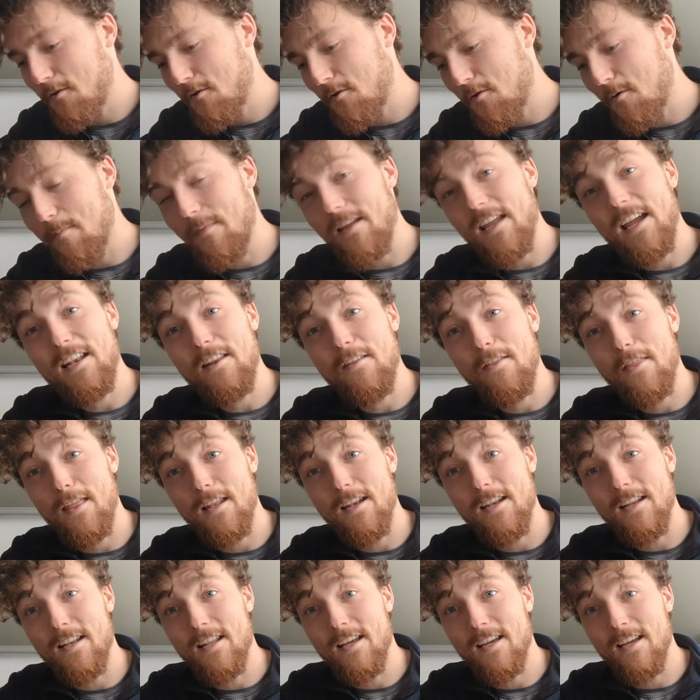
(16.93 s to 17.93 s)
Could be
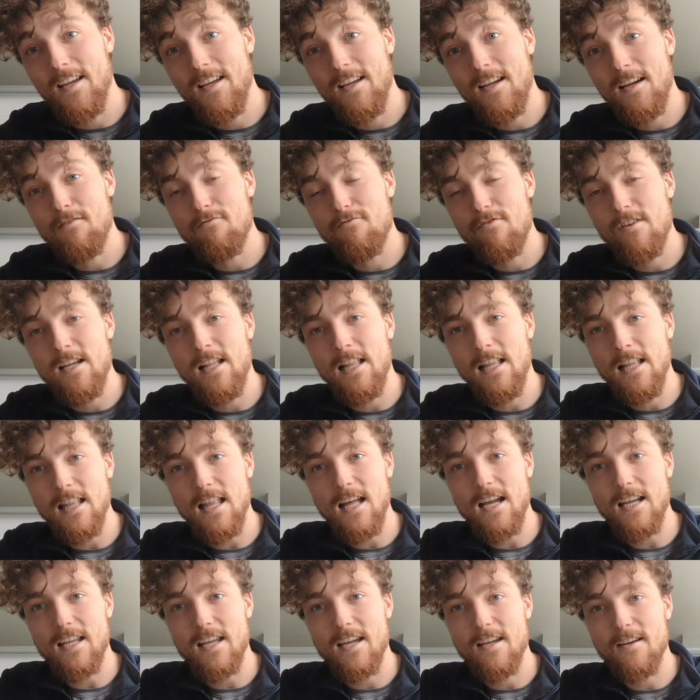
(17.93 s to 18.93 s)
anything in here. I really
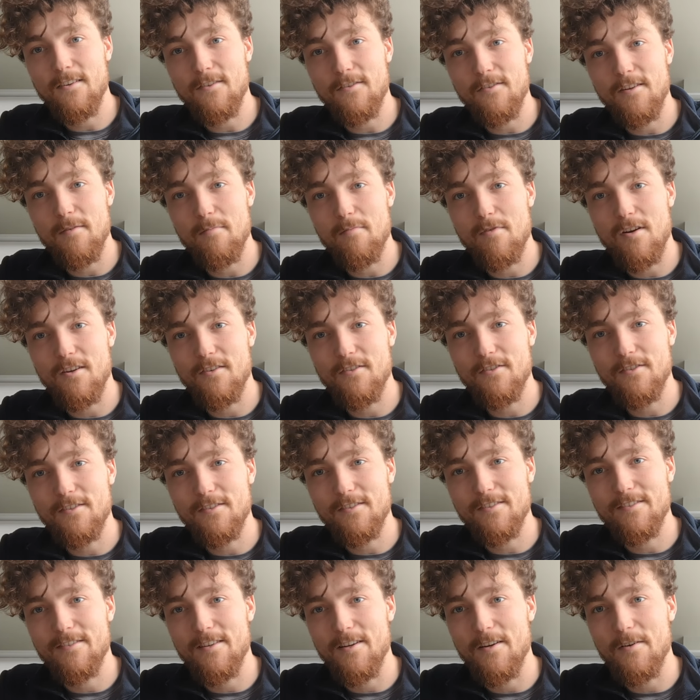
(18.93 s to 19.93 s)
like ART
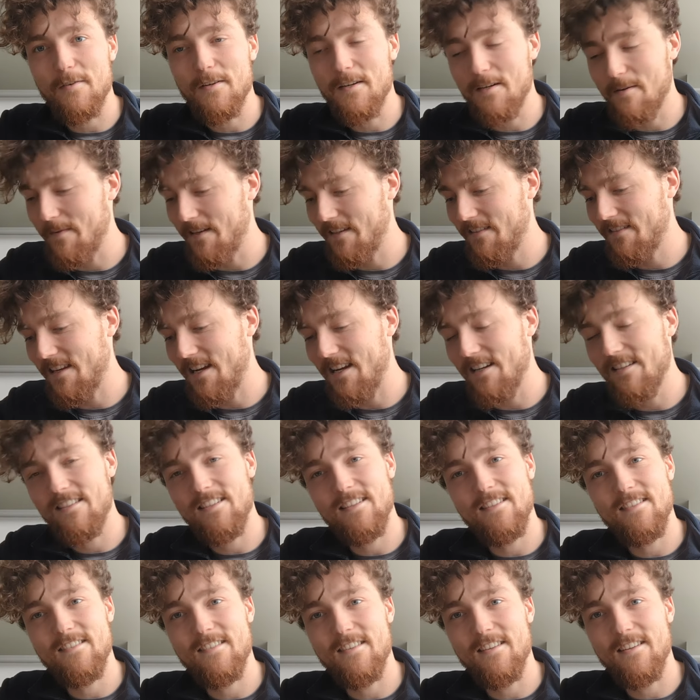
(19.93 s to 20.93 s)
products, so I'm
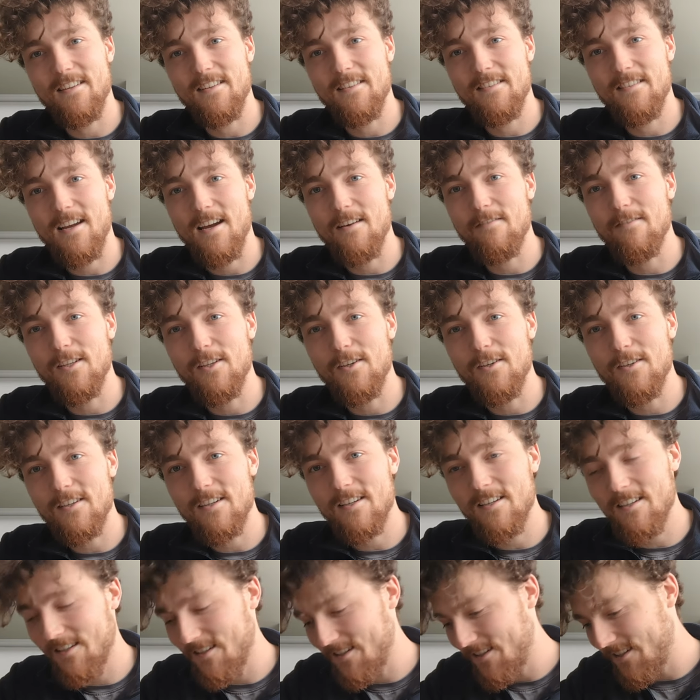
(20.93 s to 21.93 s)
excited to, to have a look.